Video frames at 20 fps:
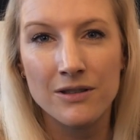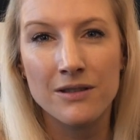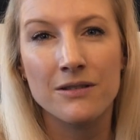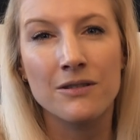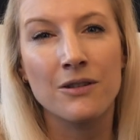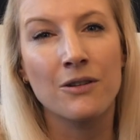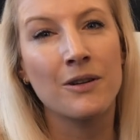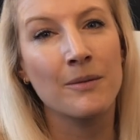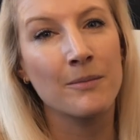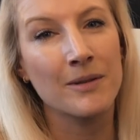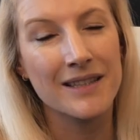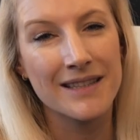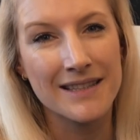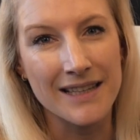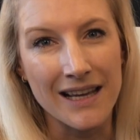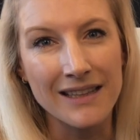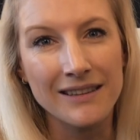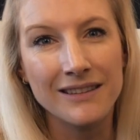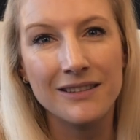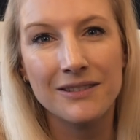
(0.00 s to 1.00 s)
so I'm
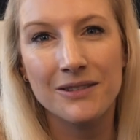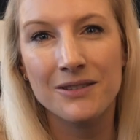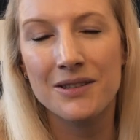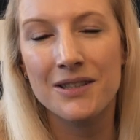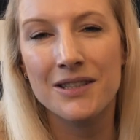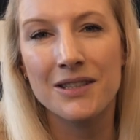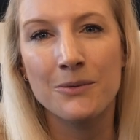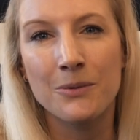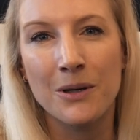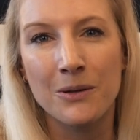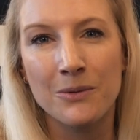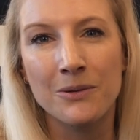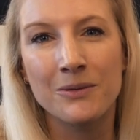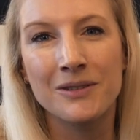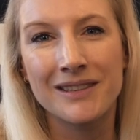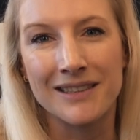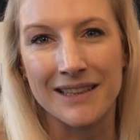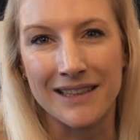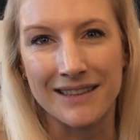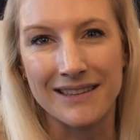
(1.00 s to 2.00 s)
excited to see where we will
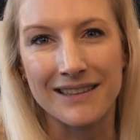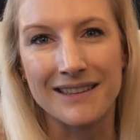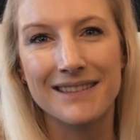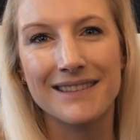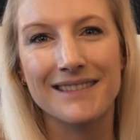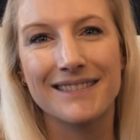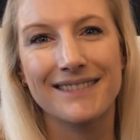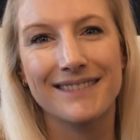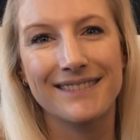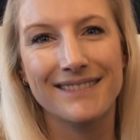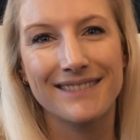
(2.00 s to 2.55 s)
take this.